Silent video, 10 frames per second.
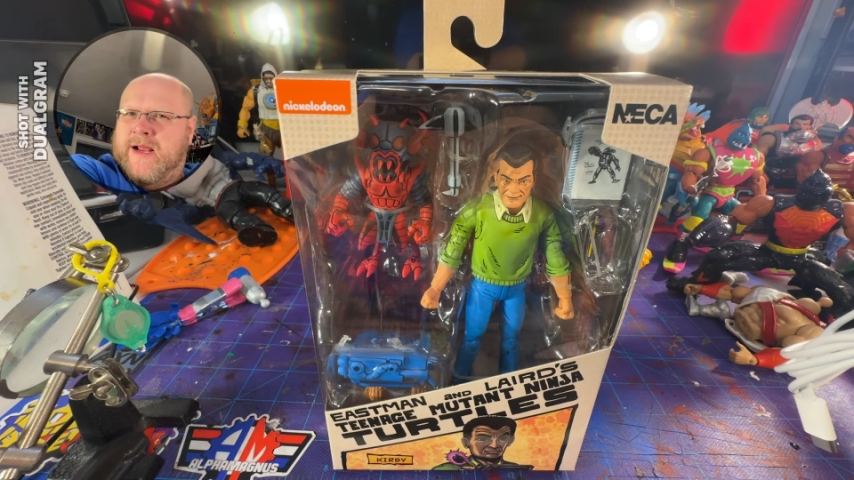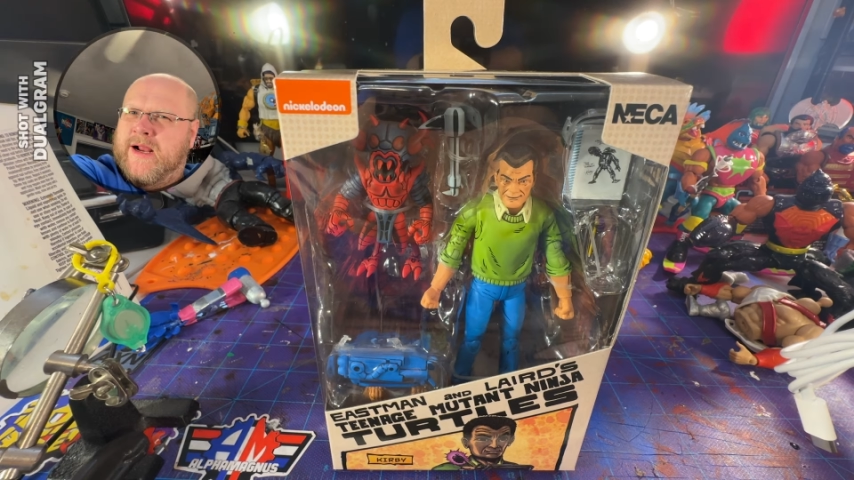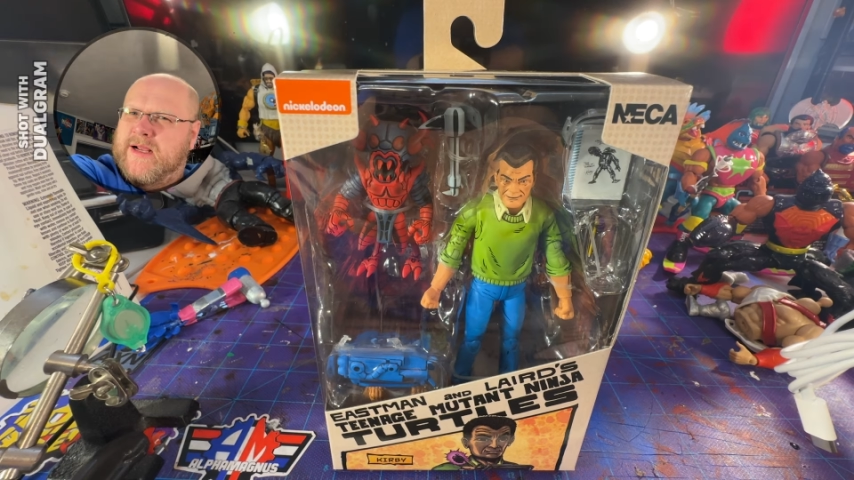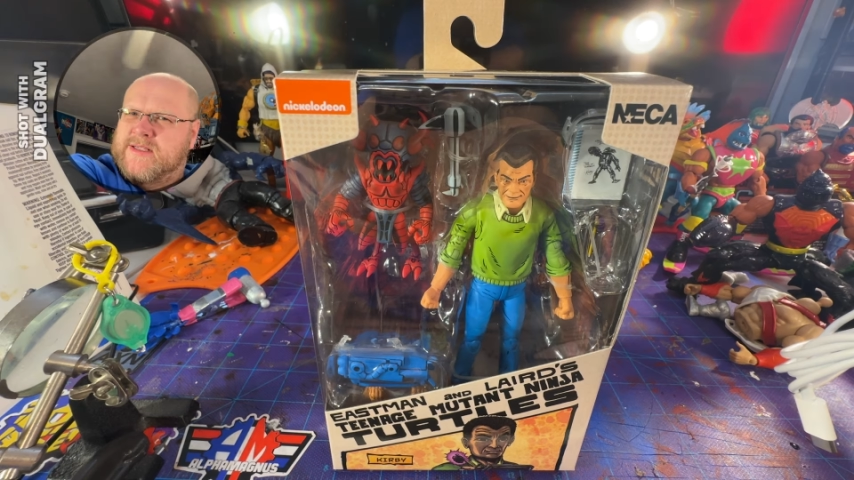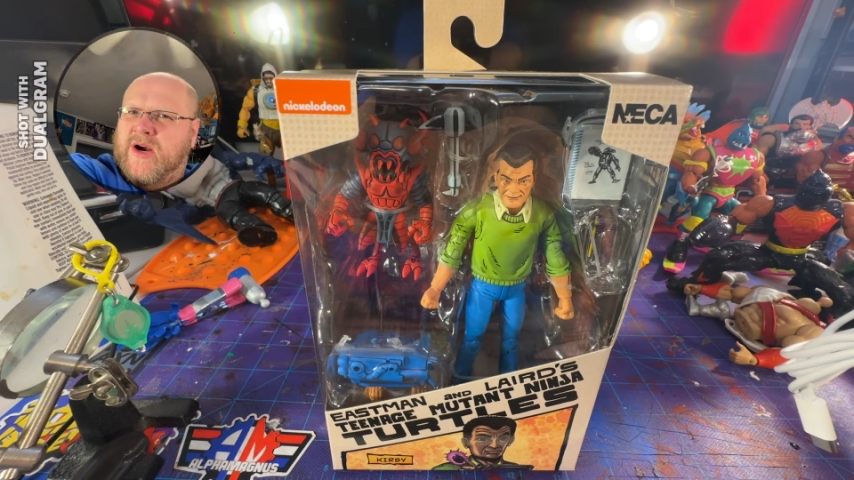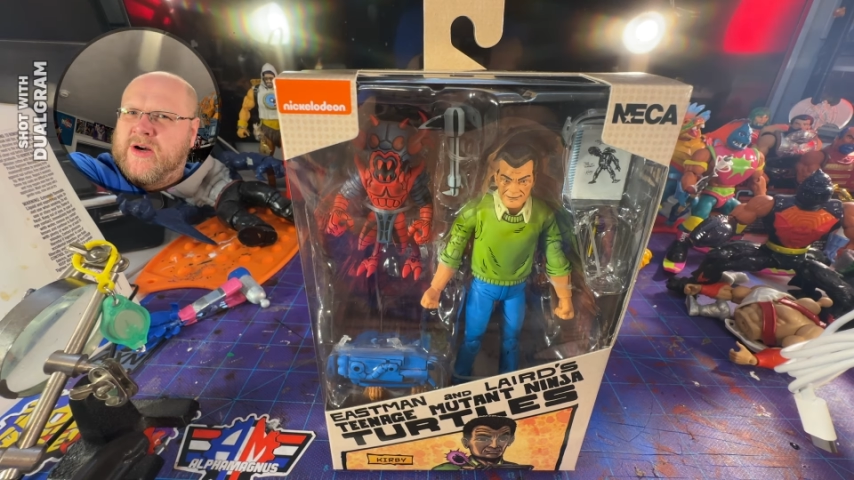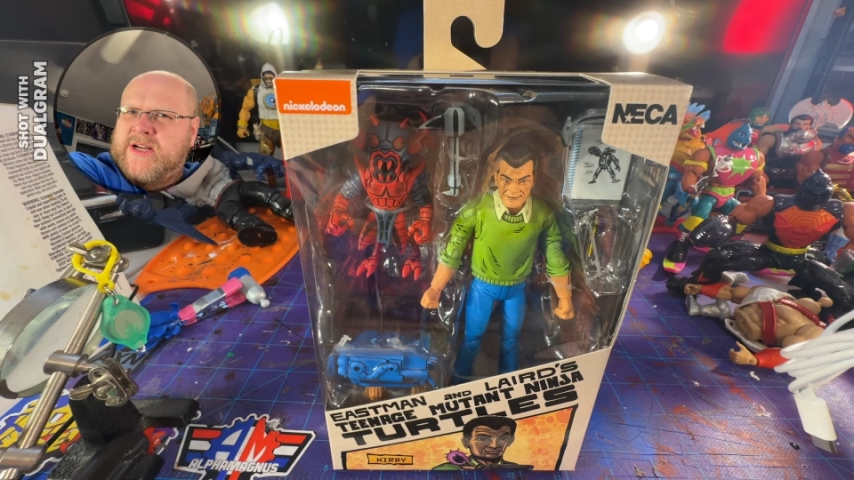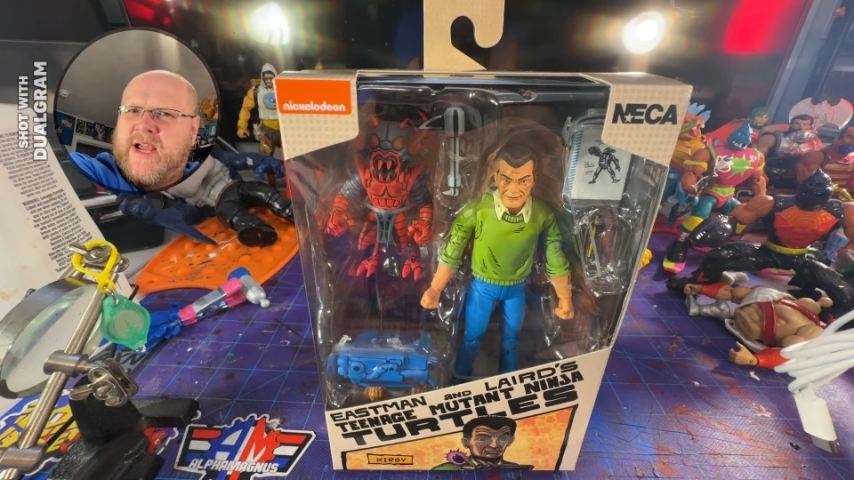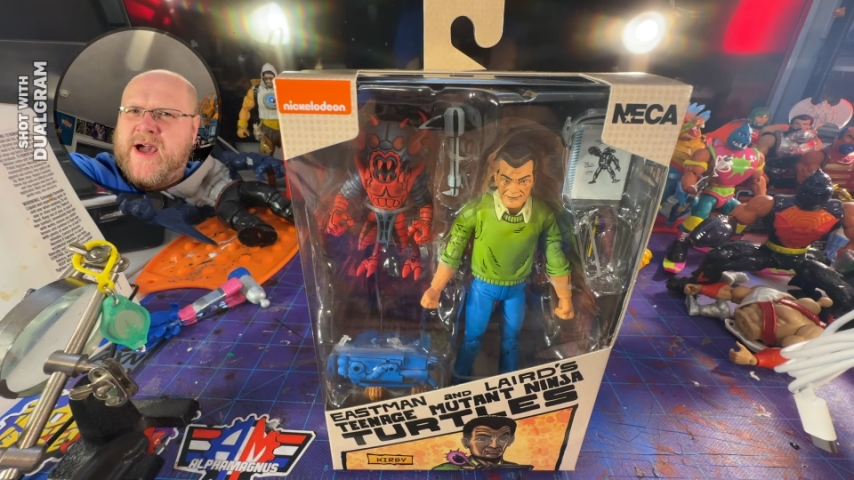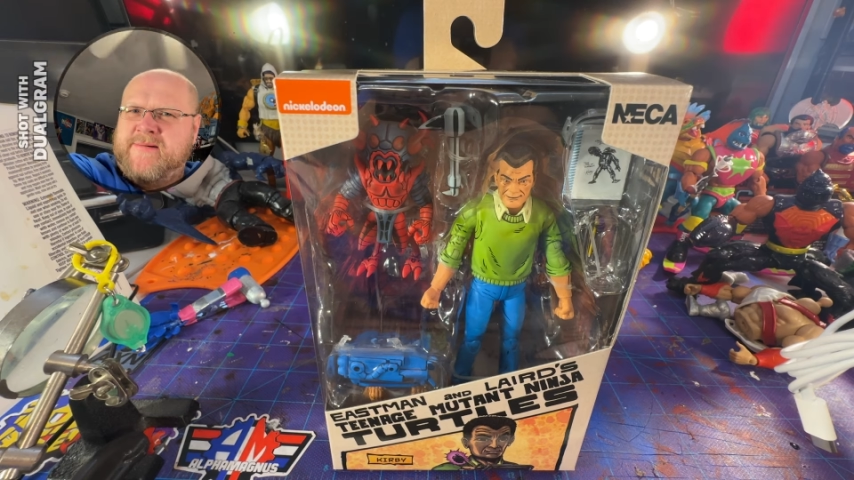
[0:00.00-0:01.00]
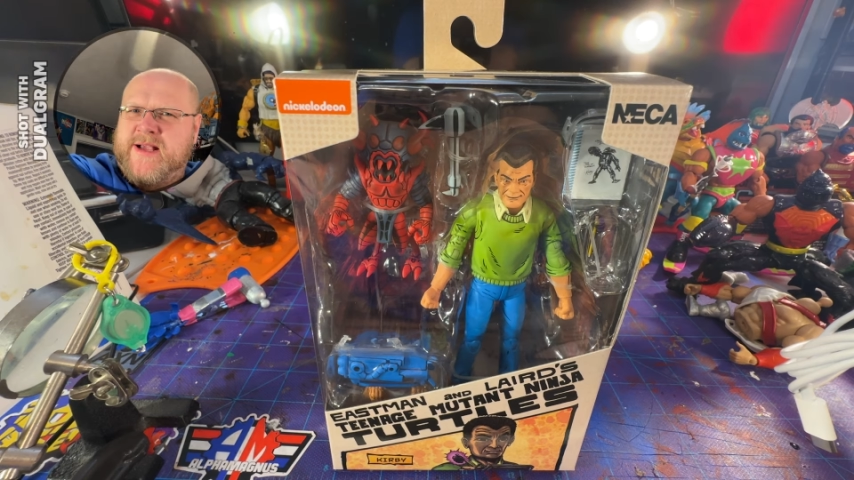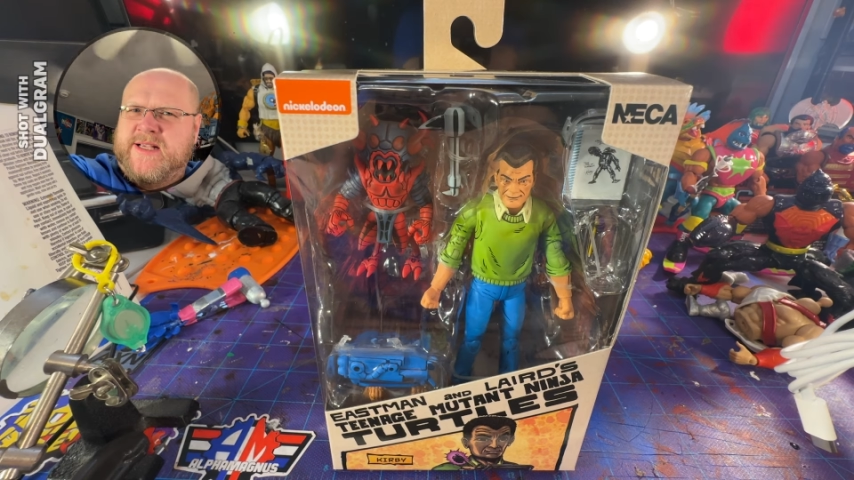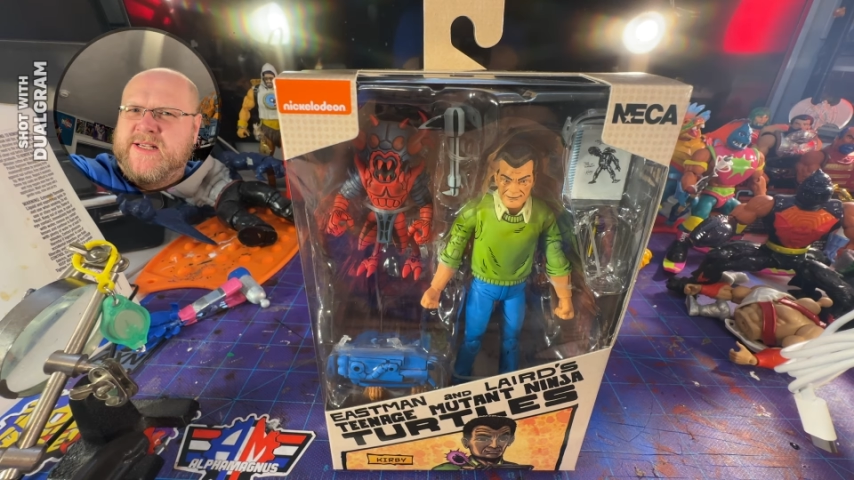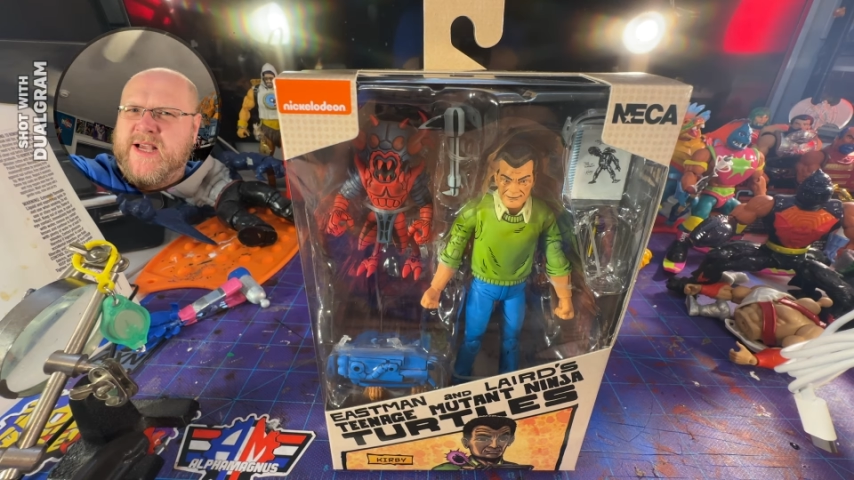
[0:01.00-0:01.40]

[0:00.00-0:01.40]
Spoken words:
Is it Archie Comics?